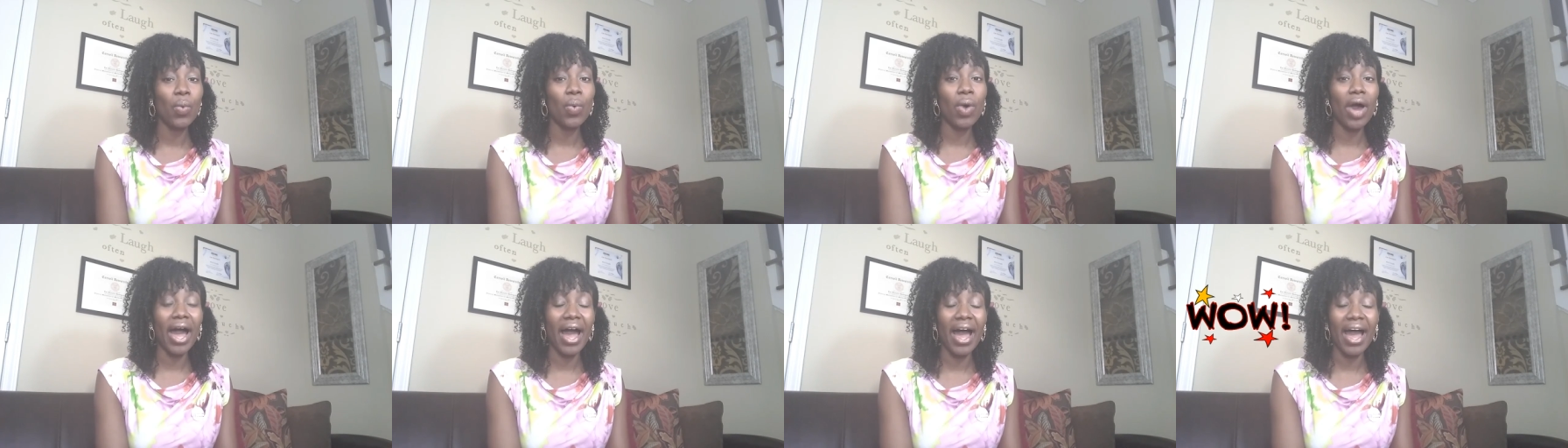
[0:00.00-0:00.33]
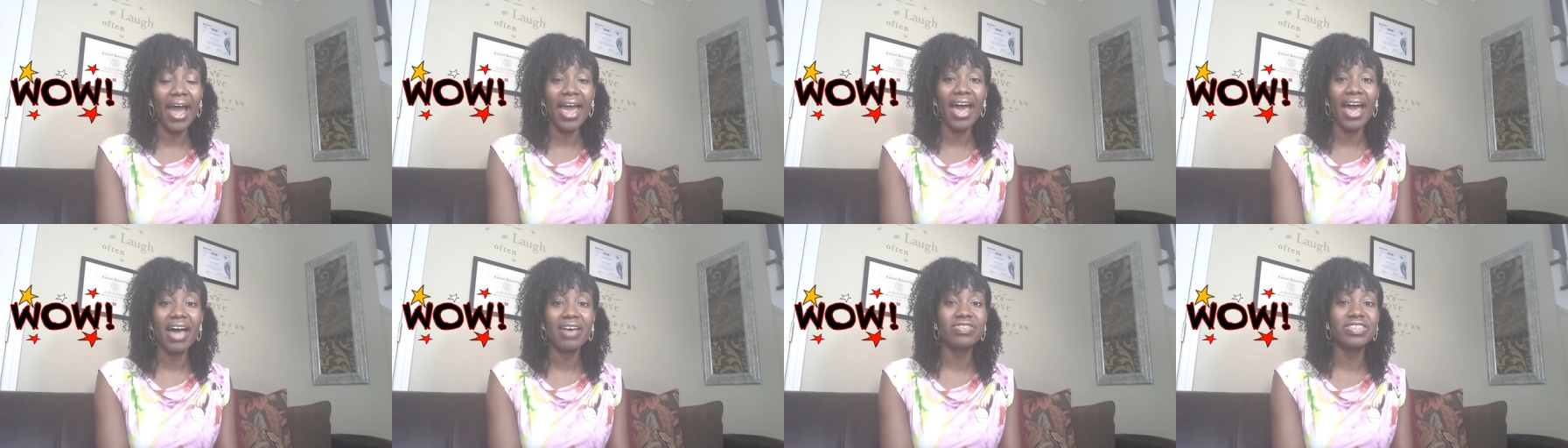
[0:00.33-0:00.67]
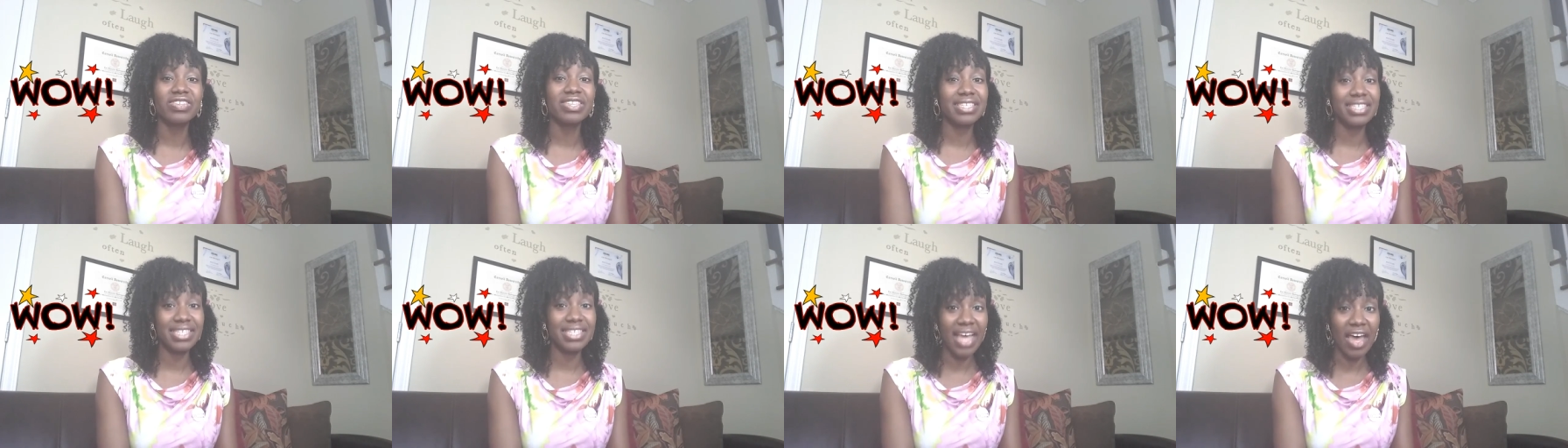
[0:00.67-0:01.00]
Well, I have
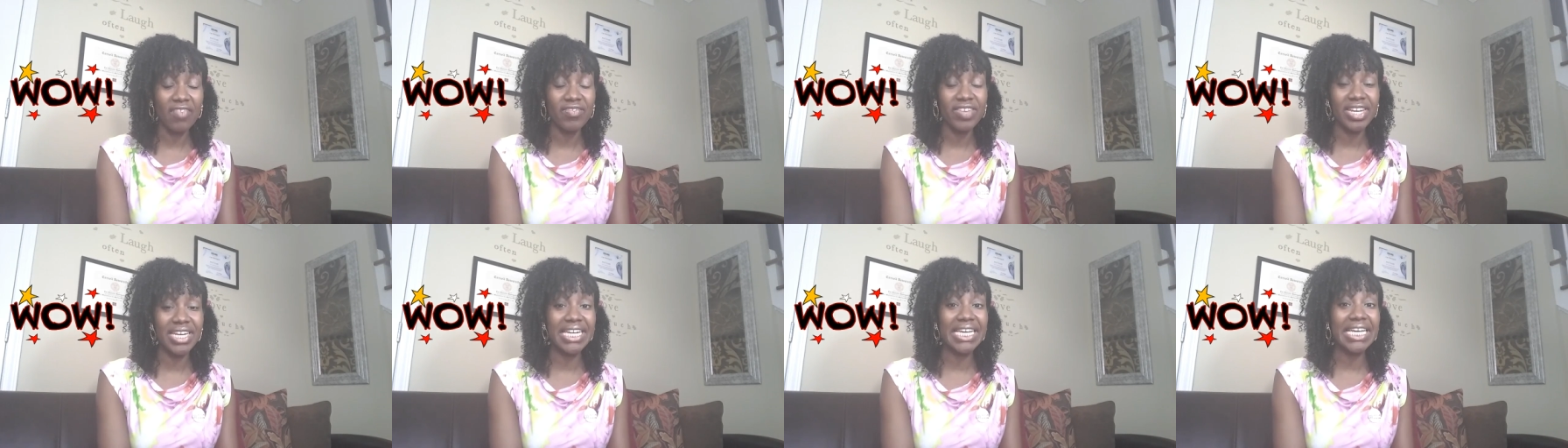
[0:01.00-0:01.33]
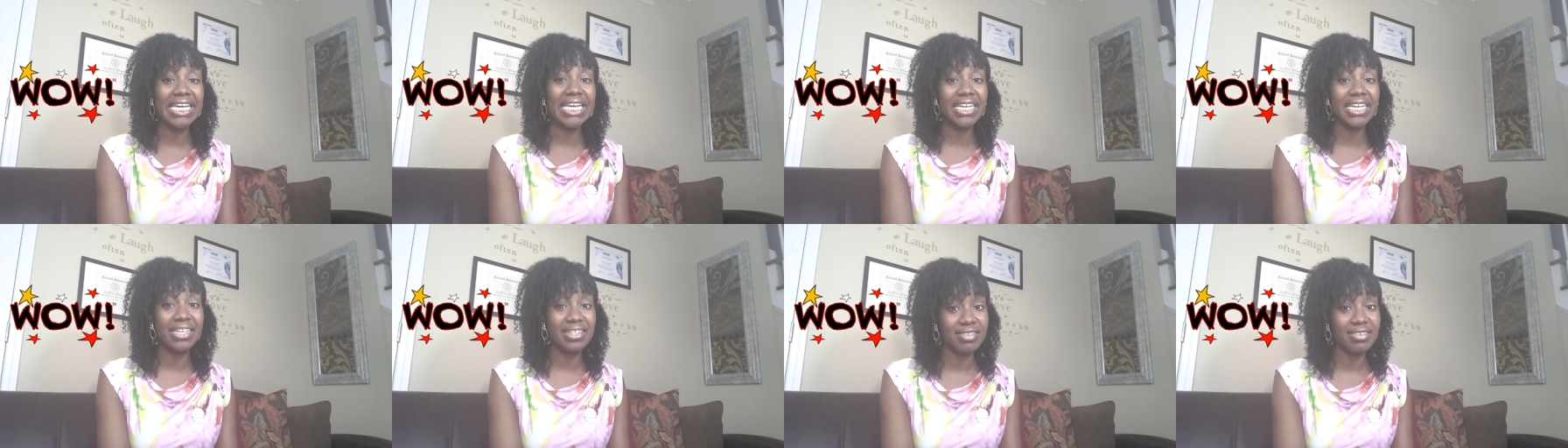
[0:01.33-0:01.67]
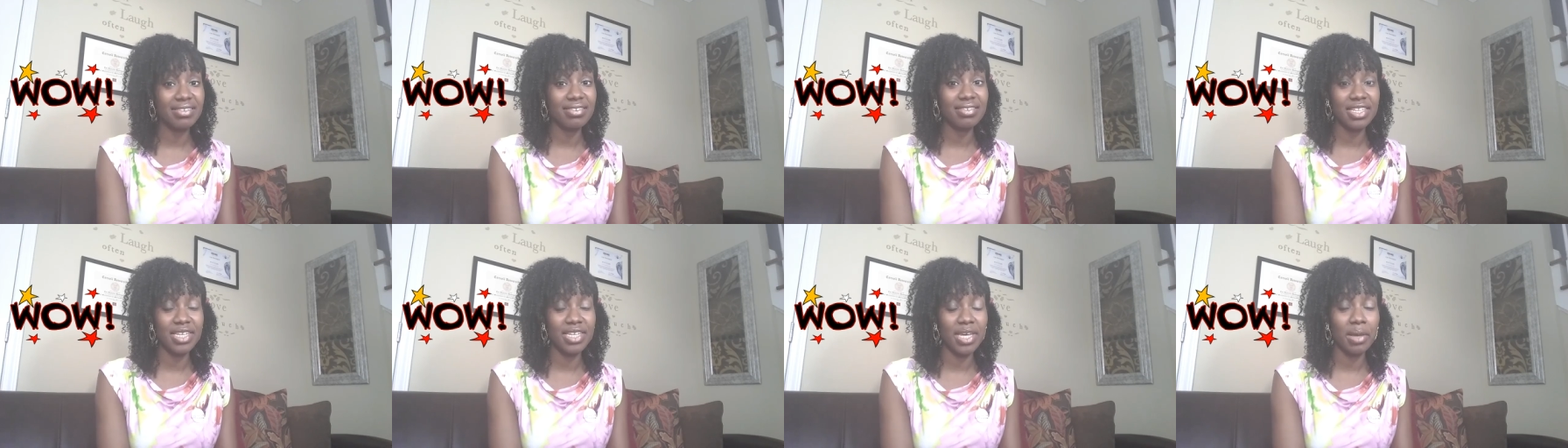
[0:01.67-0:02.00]
seven
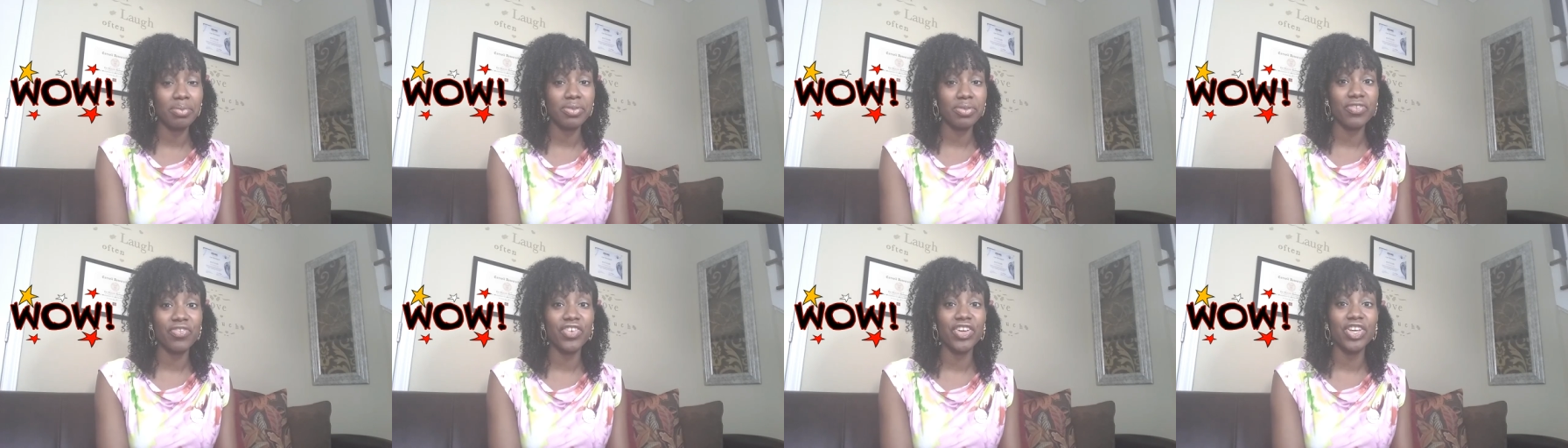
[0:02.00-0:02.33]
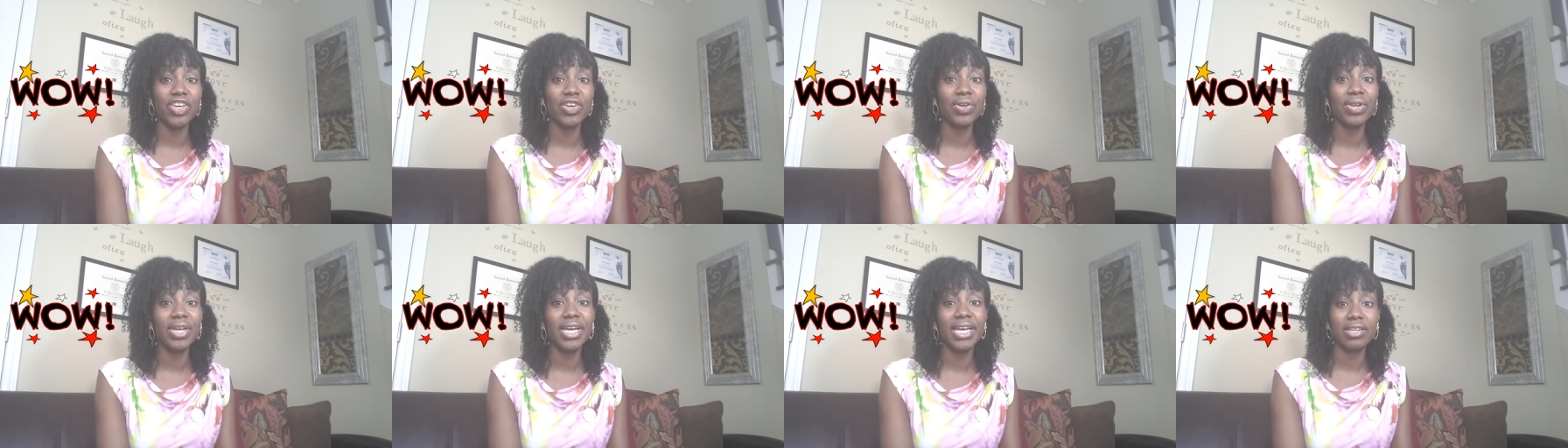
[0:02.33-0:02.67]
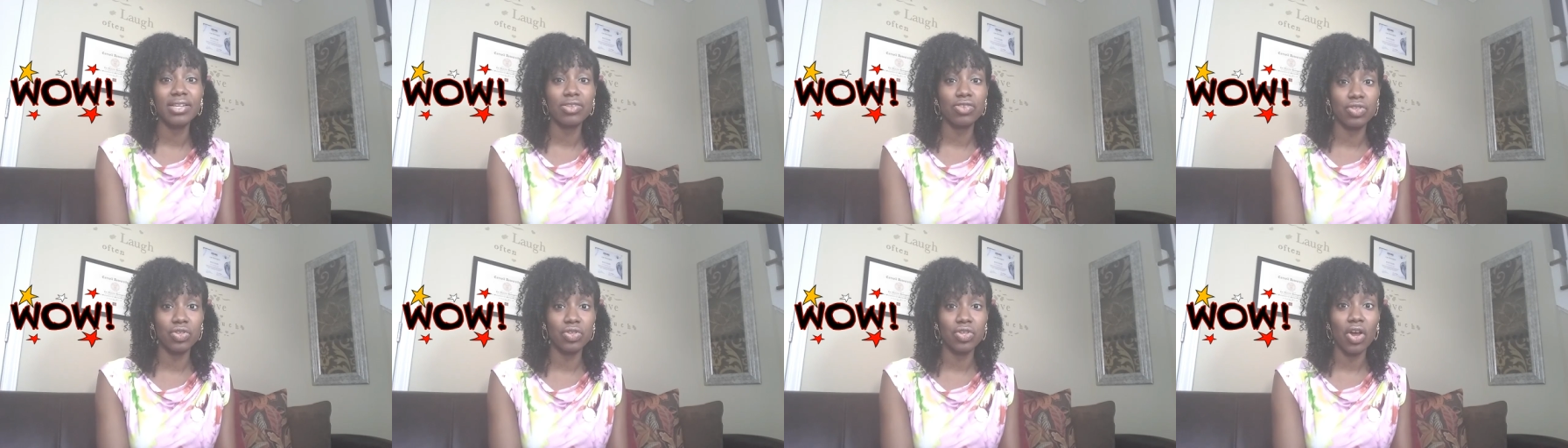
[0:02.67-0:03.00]
easy tips for you to
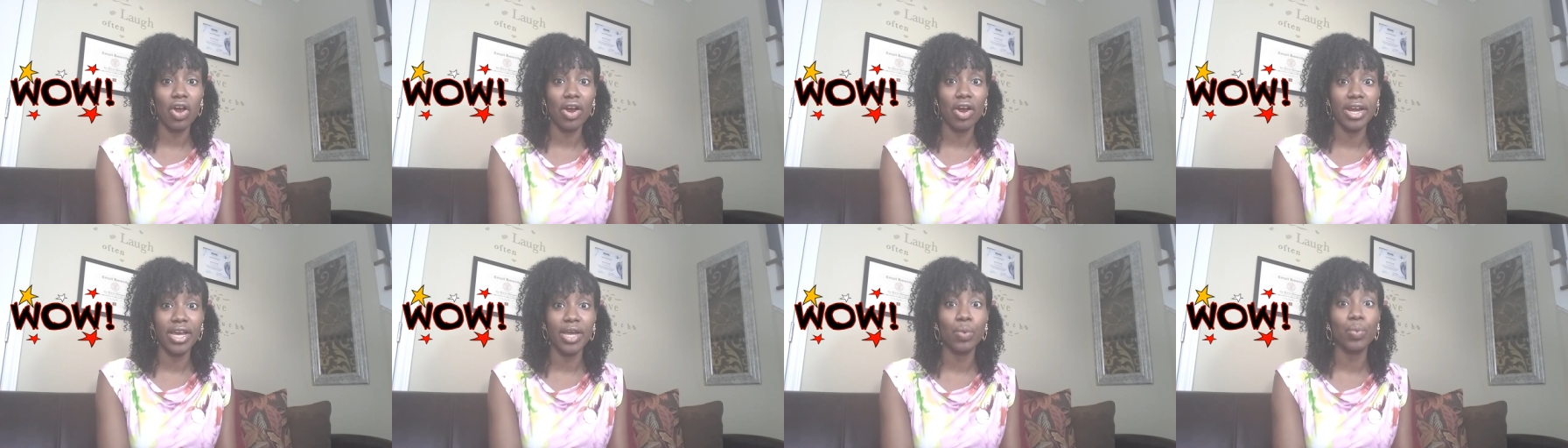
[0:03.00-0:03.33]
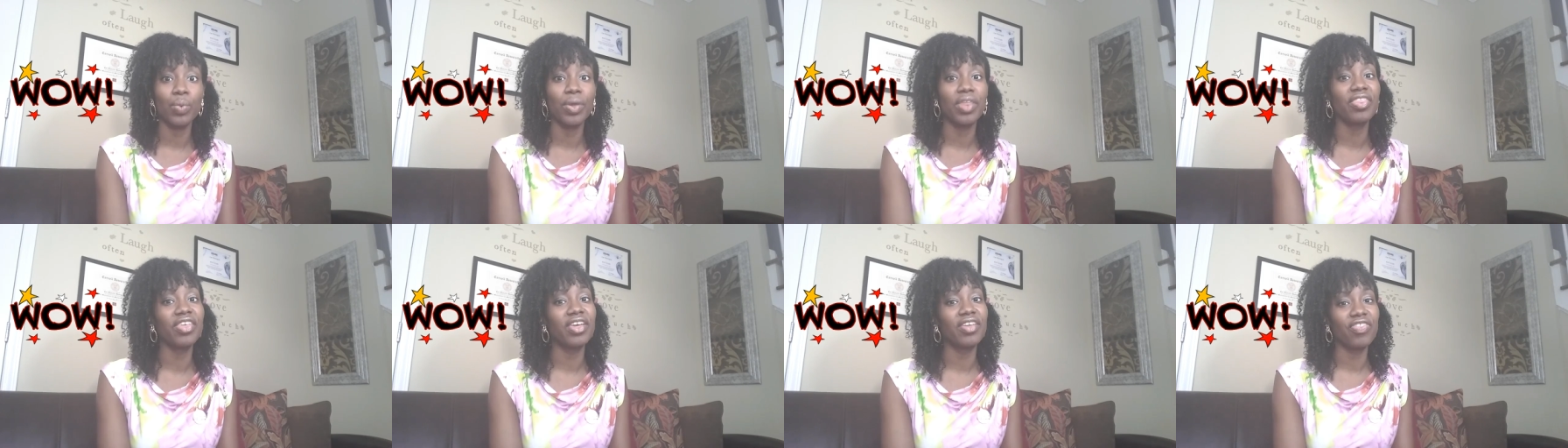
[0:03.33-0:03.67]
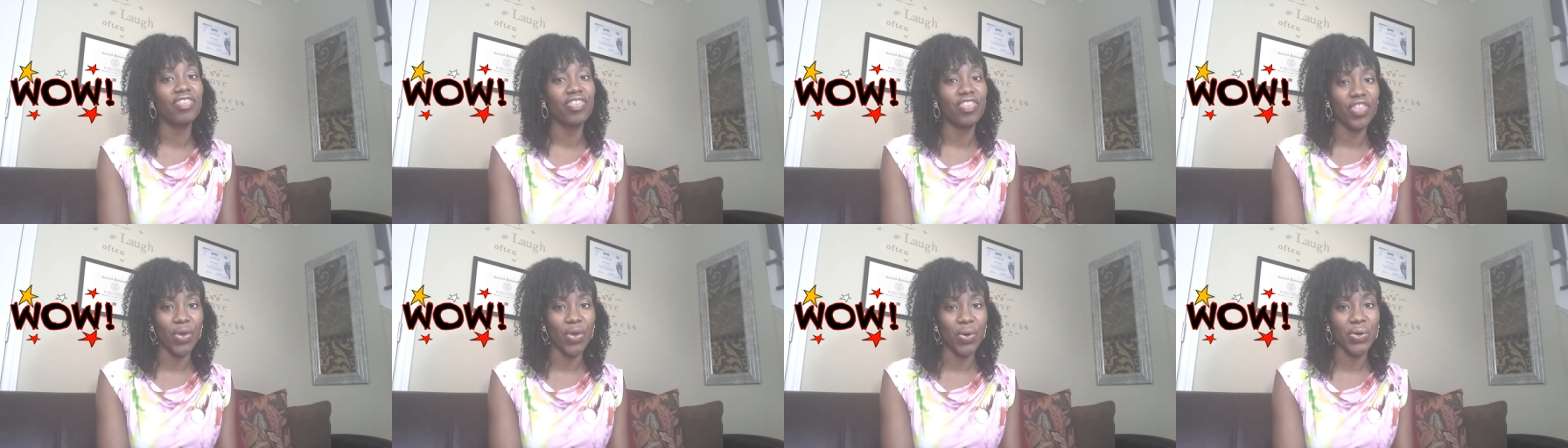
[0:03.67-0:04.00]
get started
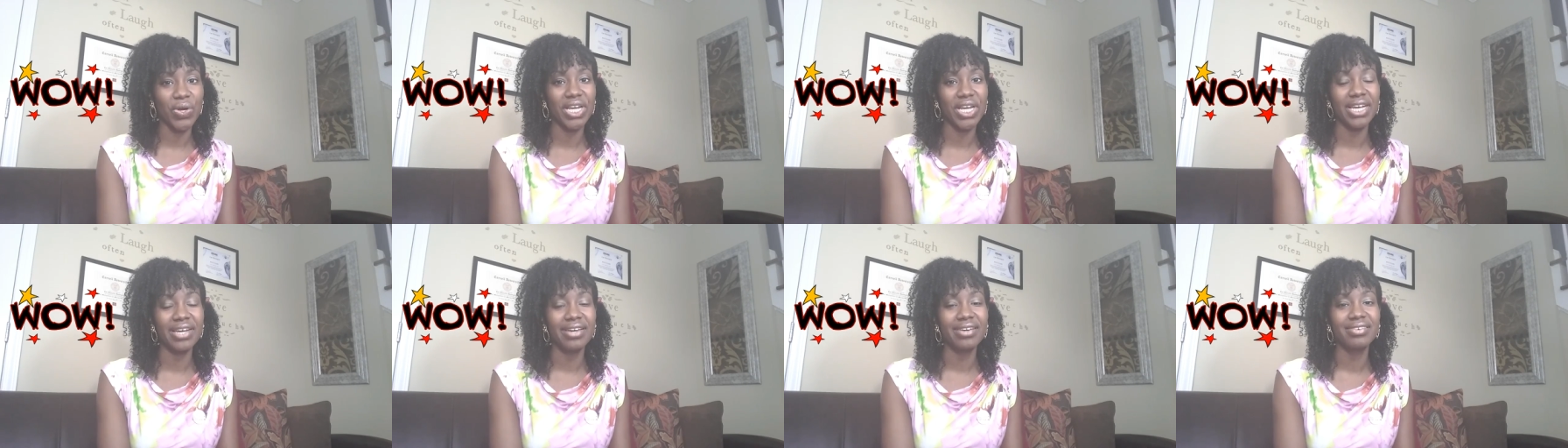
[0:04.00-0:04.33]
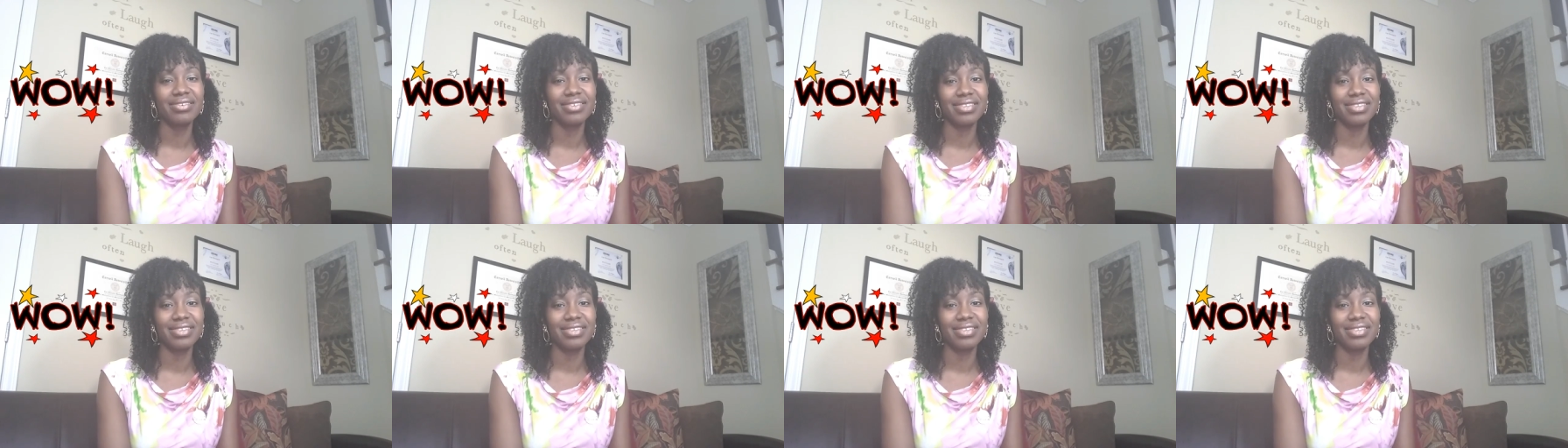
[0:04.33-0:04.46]
within 30